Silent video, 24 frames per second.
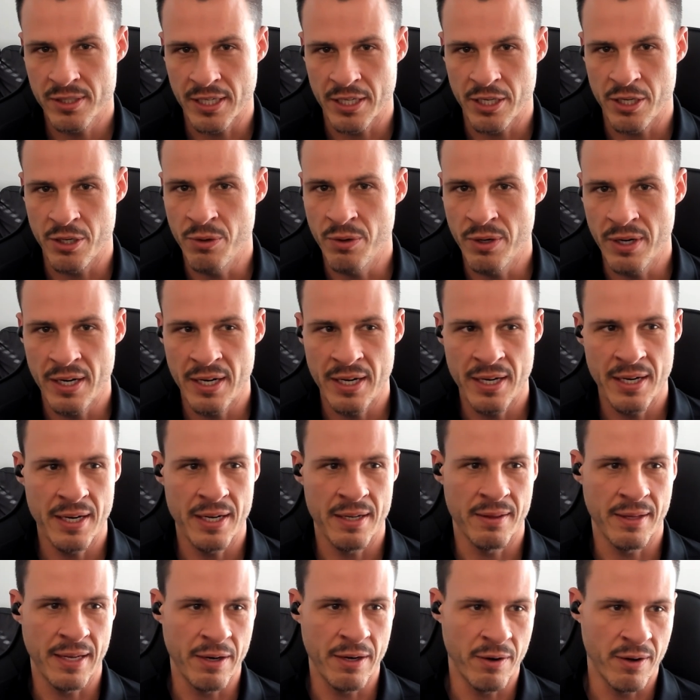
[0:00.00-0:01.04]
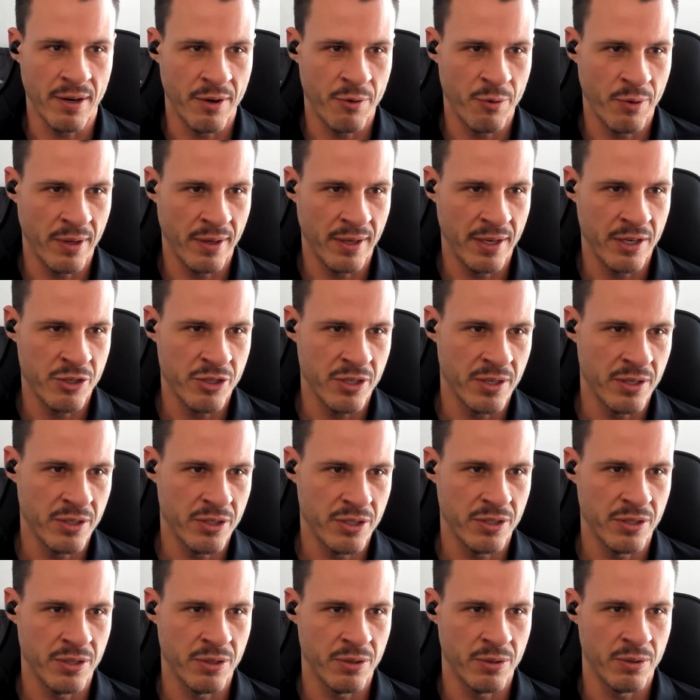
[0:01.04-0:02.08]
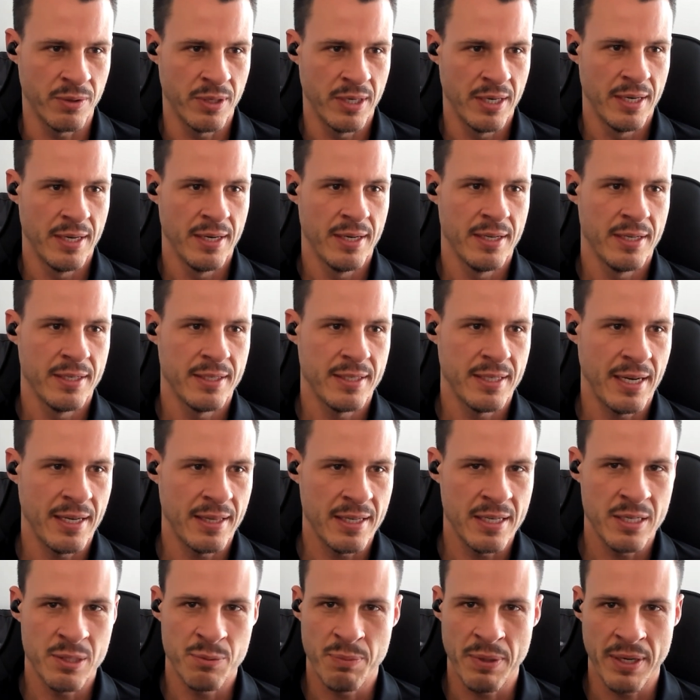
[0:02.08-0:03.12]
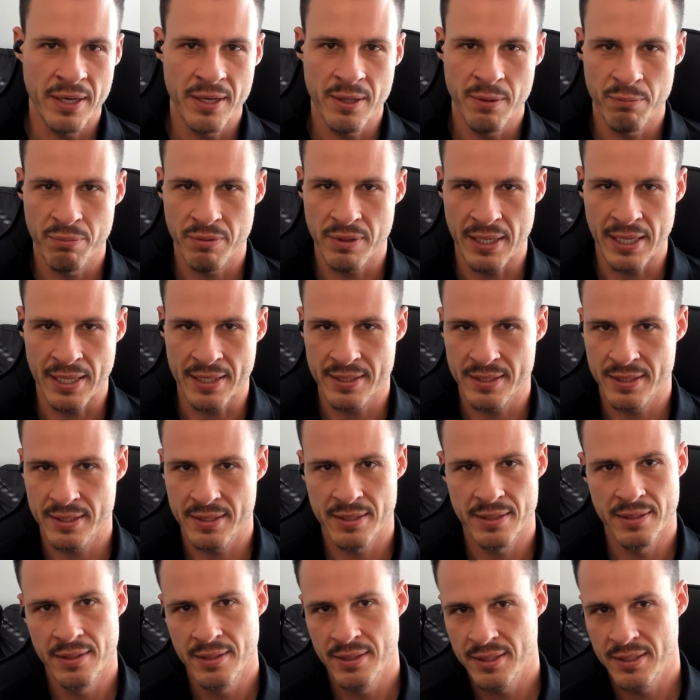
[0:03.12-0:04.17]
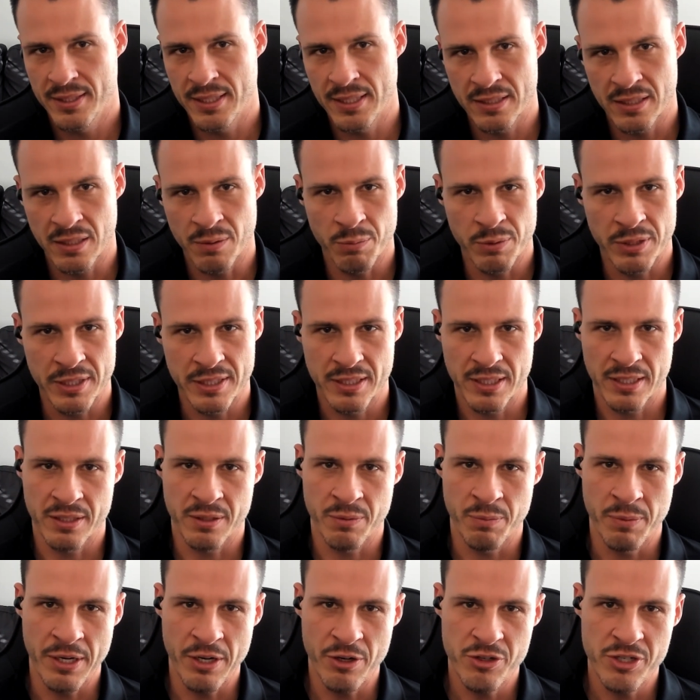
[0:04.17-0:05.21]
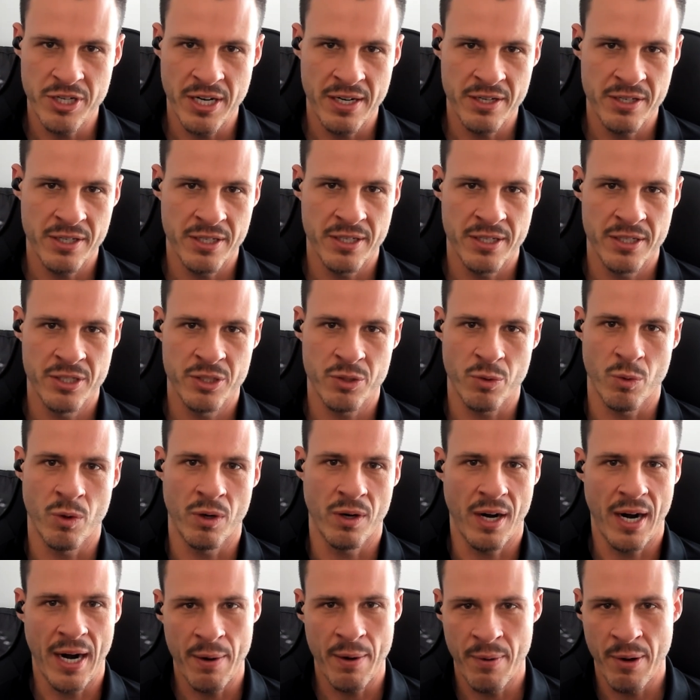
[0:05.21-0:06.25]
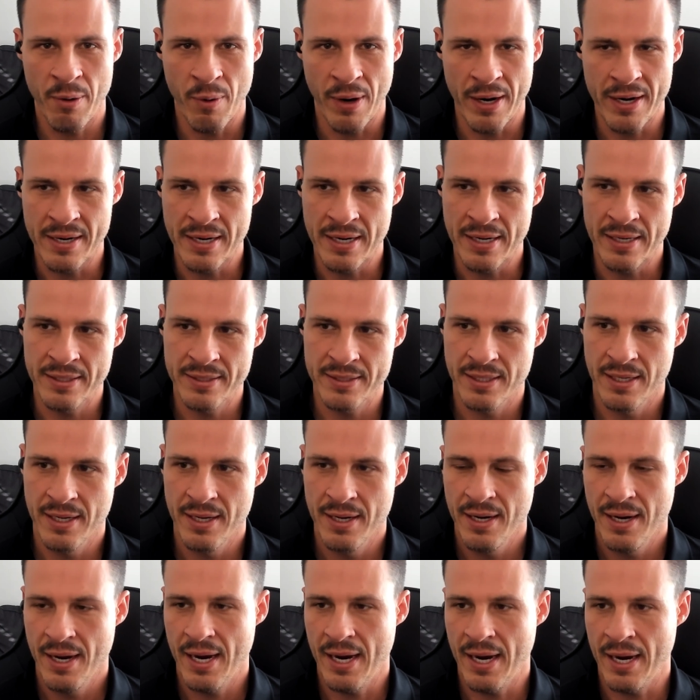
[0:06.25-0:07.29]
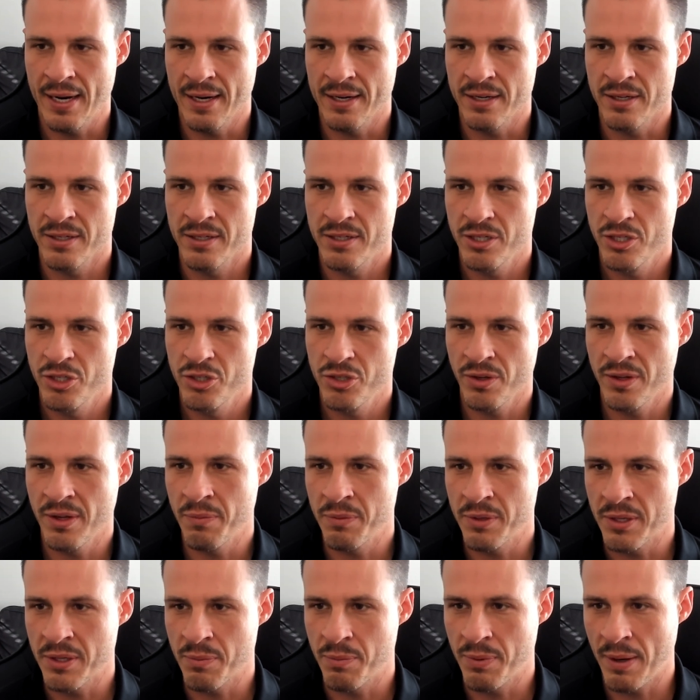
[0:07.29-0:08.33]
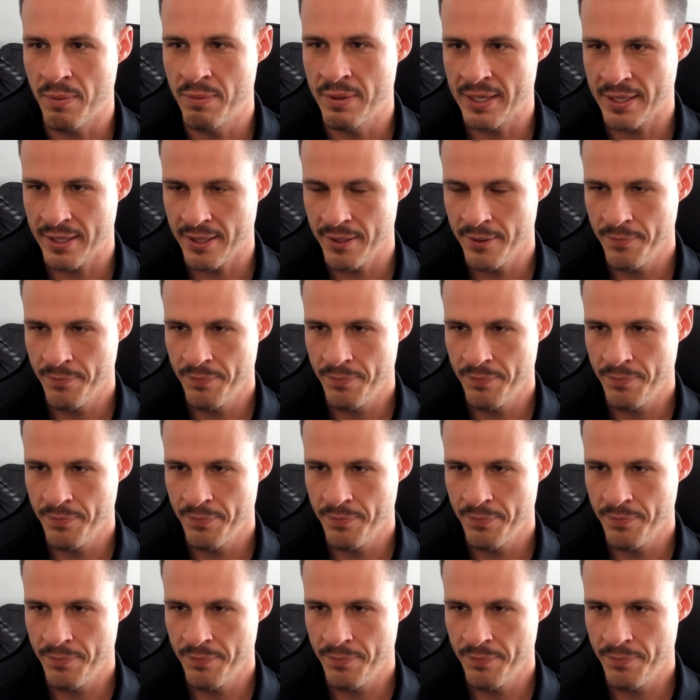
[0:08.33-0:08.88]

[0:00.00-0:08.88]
like Unity and later Unreal Engine to take these big complex system-to-system interchanges or highway widenings and show them to the public.